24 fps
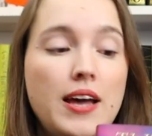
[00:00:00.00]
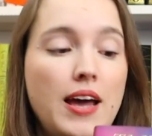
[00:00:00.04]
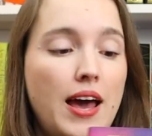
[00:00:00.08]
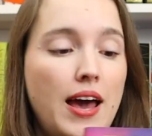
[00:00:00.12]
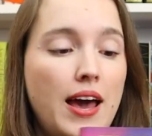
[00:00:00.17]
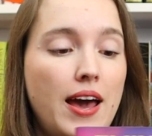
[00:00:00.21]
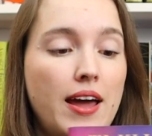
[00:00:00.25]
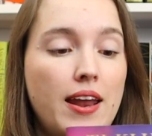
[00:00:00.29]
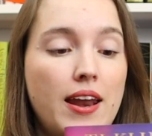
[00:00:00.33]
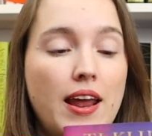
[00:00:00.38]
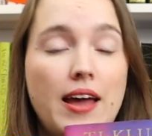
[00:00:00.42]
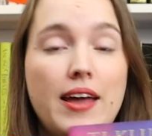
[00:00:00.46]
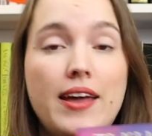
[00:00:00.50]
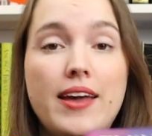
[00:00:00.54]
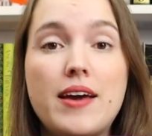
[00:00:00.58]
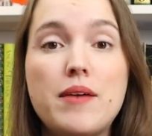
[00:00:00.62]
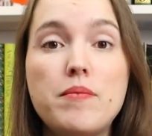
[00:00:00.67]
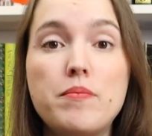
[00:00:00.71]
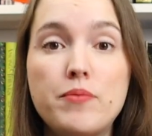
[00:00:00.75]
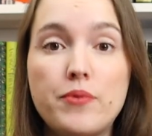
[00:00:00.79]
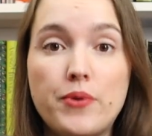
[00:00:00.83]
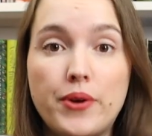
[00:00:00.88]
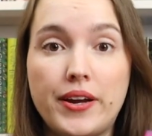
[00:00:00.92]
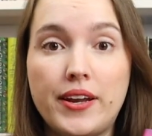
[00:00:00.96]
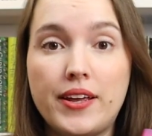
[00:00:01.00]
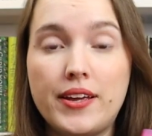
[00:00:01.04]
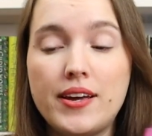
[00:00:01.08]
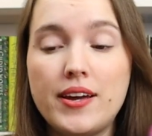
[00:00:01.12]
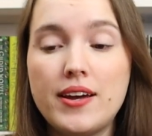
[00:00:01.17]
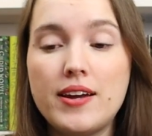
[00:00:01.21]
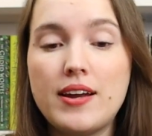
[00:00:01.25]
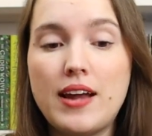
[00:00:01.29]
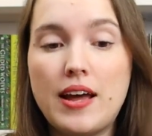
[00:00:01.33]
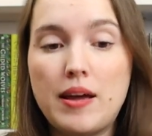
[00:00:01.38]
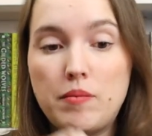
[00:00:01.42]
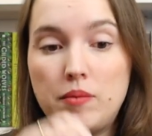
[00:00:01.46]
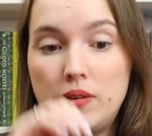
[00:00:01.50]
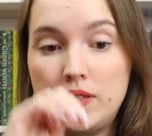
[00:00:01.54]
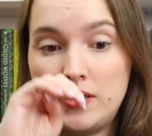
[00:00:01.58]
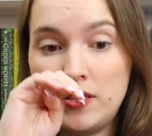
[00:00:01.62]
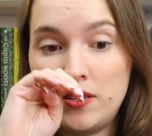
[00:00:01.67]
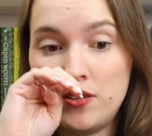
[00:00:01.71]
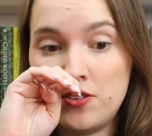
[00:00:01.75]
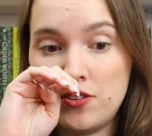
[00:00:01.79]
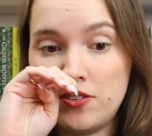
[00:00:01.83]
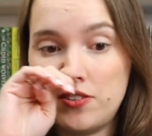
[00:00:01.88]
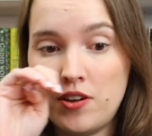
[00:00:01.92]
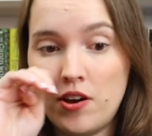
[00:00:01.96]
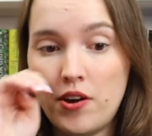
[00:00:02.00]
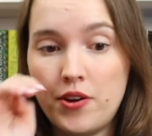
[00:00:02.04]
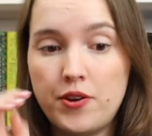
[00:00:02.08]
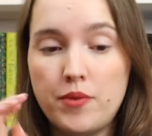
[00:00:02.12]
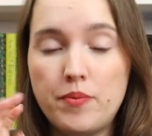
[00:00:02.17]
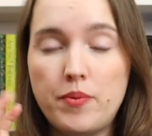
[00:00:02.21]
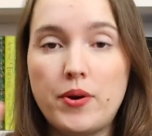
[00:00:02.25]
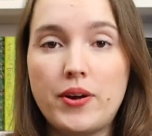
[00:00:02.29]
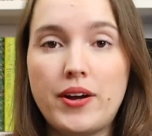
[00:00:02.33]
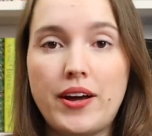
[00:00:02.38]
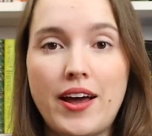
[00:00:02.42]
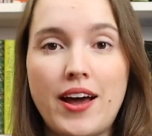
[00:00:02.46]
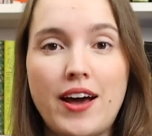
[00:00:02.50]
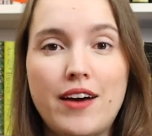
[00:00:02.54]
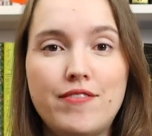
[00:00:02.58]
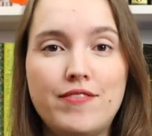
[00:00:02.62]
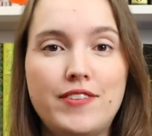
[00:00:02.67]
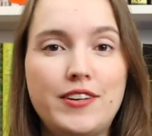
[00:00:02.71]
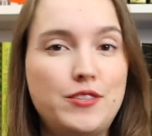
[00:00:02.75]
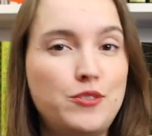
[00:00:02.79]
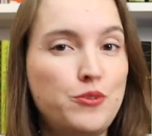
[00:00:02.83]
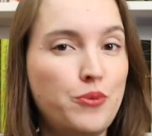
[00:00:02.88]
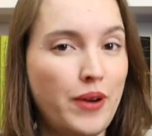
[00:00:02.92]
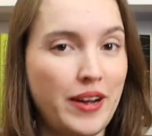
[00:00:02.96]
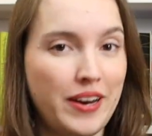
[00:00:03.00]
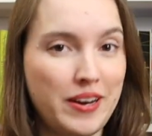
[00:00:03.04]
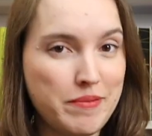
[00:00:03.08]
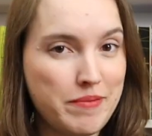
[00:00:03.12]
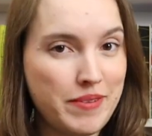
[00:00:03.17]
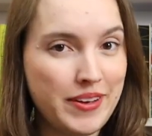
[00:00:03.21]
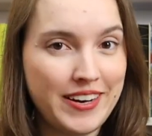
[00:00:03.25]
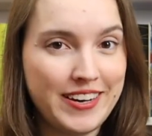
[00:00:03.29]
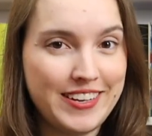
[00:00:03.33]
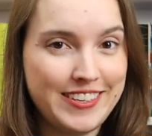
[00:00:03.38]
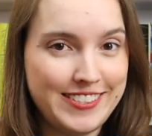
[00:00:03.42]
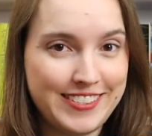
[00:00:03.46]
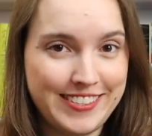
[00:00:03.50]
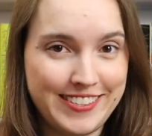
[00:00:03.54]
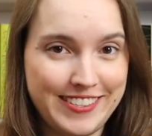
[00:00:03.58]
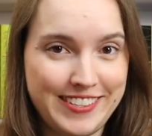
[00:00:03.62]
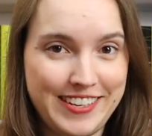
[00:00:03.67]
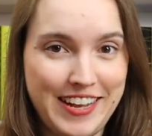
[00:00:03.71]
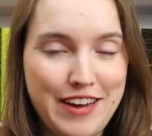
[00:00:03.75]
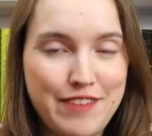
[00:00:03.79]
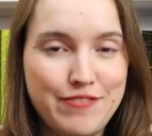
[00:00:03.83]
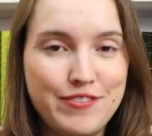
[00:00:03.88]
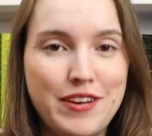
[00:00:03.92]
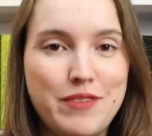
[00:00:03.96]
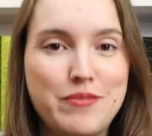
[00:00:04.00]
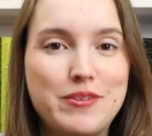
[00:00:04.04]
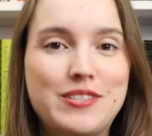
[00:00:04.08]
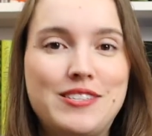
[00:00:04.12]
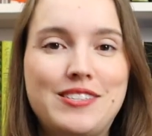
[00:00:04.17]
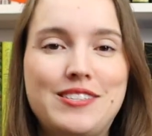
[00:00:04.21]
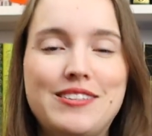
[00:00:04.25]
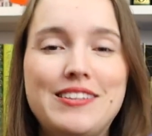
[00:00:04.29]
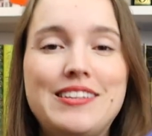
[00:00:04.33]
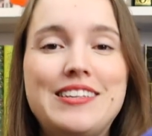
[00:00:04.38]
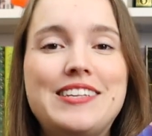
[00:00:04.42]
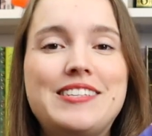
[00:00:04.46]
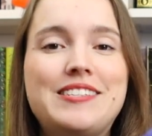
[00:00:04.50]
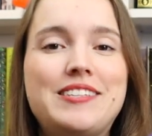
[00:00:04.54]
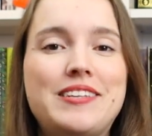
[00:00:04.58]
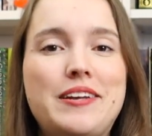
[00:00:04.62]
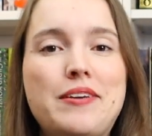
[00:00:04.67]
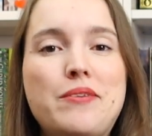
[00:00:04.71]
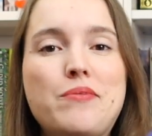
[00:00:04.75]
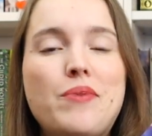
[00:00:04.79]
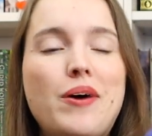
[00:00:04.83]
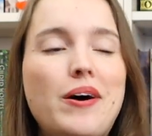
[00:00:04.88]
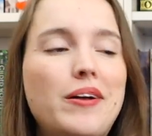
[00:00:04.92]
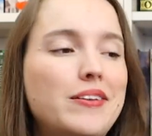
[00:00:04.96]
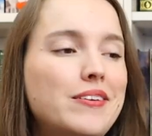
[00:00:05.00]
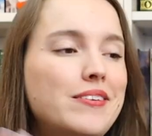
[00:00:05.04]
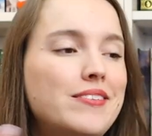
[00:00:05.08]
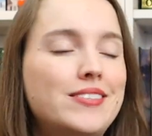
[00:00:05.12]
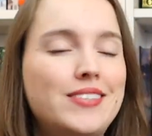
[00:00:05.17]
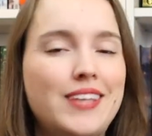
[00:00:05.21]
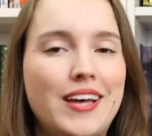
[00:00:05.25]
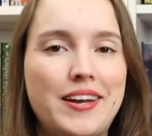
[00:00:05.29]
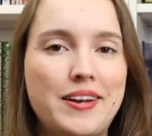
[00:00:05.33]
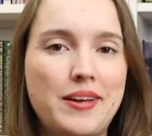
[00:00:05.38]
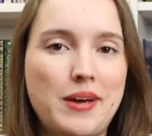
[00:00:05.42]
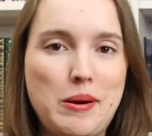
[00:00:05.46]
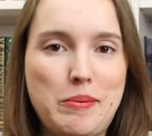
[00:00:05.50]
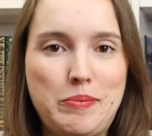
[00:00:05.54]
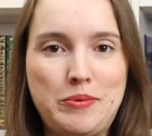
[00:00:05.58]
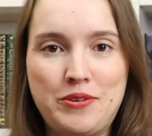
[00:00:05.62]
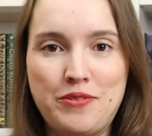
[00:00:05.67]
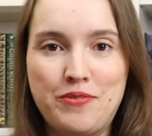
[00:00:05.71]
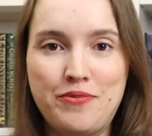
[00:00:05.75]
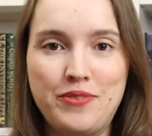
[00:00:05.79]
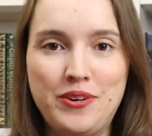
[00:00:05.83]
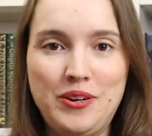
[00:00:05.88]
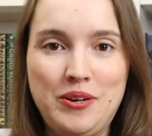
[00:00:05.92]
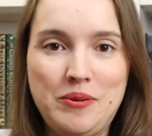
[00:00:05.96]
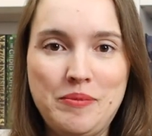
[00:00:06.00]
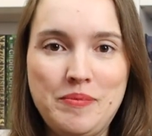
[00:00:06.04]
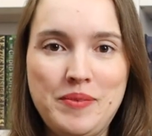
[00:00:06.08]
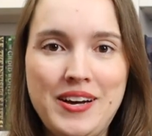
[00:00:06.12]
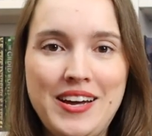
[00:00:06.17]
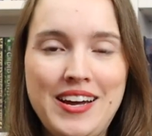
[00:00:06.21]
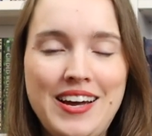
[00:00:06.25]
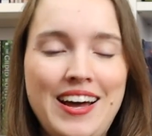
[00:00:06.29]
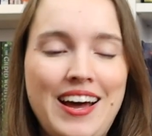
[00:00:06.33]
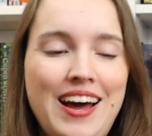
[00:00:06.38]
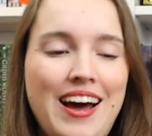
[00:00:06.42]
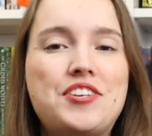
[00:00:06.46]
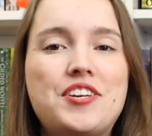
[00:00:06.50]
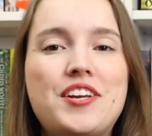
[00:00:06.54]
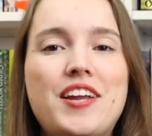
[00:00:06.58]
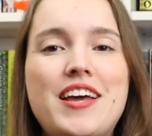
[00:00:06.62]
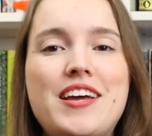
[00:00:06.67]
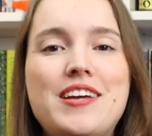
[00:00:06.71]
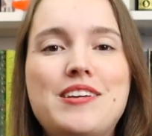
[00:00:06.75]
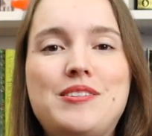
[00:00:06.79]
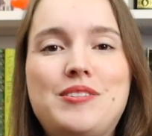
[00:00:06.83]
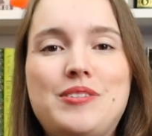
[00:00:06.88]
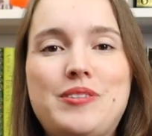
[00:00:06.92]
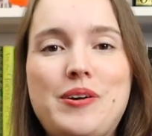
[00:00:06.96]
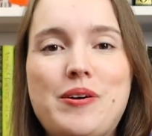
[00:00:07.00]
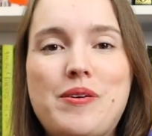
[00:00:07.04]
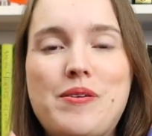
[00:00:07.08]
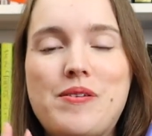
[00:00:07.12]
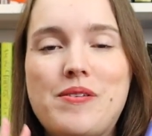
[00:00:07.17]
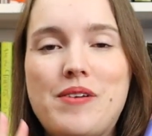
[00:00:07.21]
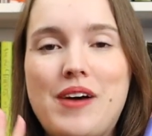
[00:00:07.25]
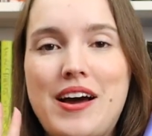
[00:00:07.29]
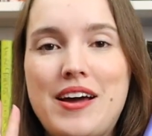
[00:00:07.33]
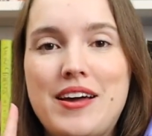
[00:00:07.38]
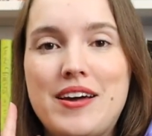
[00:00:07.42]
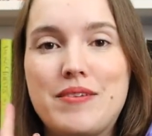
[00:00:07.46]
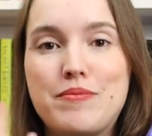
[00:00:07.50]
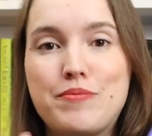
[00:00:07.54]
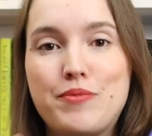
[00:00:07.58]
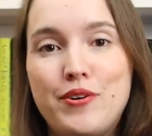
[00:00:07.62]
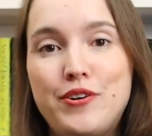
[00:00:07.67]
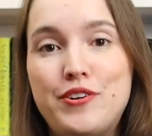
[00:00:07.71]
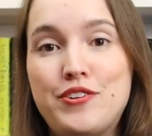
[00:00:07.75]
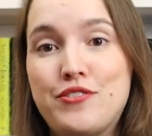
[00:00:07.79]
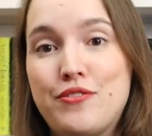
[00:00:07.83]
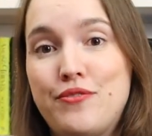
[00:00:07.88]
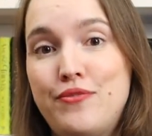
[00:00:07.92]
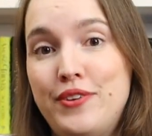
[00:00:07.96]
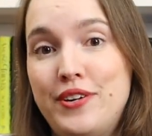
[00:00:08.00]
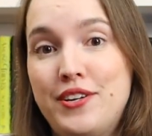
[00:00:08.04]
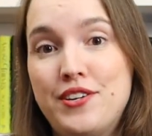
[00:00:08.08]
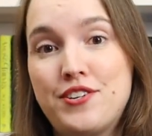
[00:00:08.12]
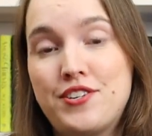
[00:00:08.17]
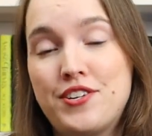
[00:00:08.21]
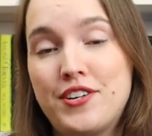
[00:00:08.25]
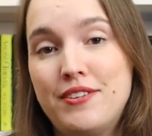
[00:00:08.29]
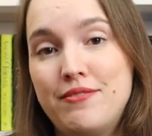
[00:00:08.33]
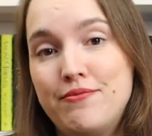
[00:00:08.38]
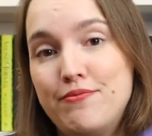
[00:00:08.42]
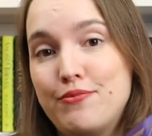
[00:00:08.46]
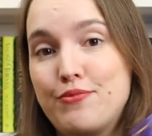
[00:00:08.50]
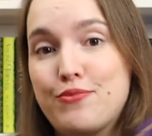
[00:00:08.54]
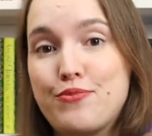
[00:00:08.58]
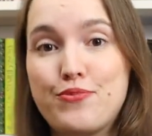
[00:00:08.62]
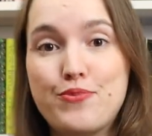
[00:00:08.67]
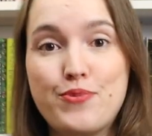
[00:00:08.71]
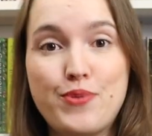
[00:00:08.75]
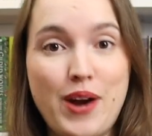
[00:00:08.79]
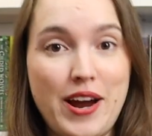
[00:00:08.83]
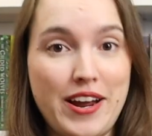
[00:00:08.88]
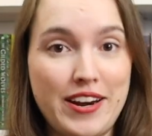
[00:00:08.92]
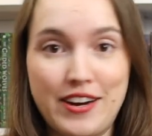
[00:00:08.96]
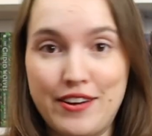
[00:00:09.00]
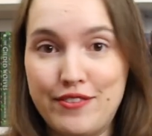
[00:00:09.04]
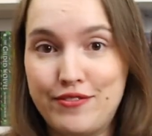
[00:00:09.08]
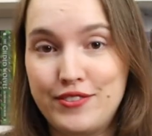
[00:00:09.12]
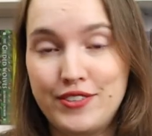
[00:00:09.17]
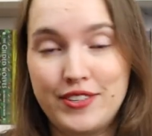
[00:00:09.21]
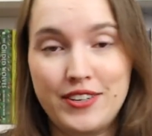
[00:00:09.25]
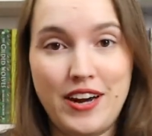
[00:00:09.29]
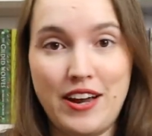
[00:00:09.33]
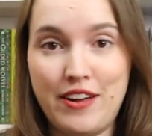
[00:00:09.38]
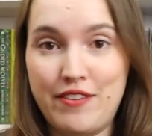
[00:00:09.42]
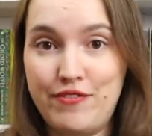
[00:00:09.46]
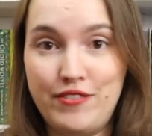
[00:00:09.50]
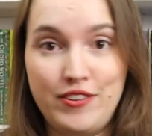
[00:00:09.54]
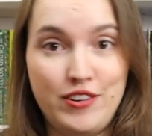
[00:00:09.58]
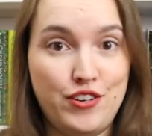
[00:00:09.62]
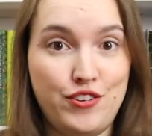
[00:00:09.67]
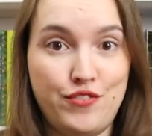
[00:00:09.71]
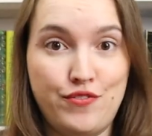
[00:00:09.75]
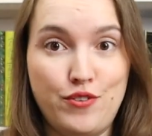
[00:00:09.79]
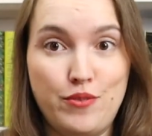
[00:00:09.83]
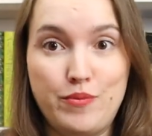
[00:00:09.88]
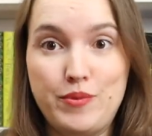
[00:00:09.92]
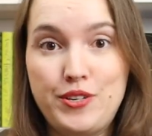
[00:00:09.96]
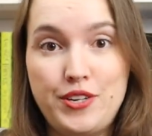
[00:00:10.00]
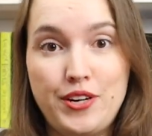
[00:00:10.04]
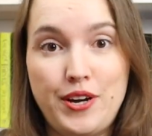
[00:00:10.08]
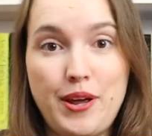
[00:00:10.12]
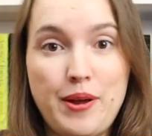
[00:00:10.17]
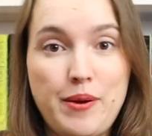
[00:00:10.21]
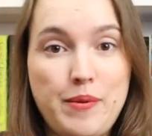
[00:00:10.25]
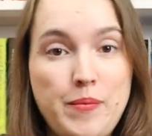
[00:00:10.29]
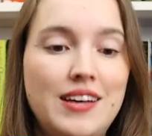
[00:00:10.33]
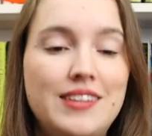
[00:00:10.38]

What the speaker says: and I am reading it. I'm listening to the audiobook. I have like 20 minutes left. I was listening while I was setting up to film today, so I am going to finish it right after I finish filming today.